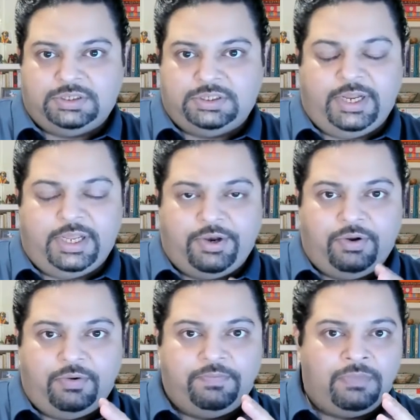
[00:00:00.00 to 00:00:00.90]

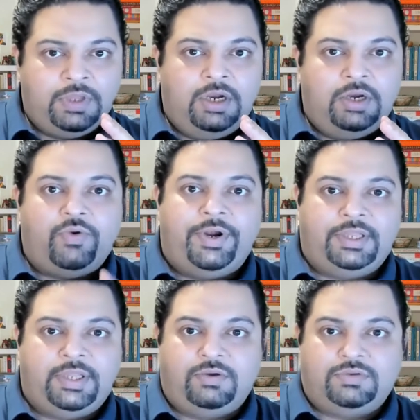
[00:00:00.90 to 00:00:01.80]
scenario,
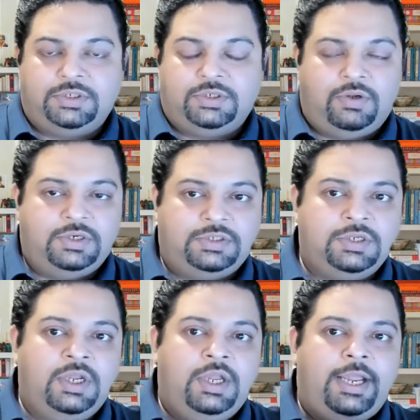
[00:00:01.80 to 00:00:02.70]
$20,000.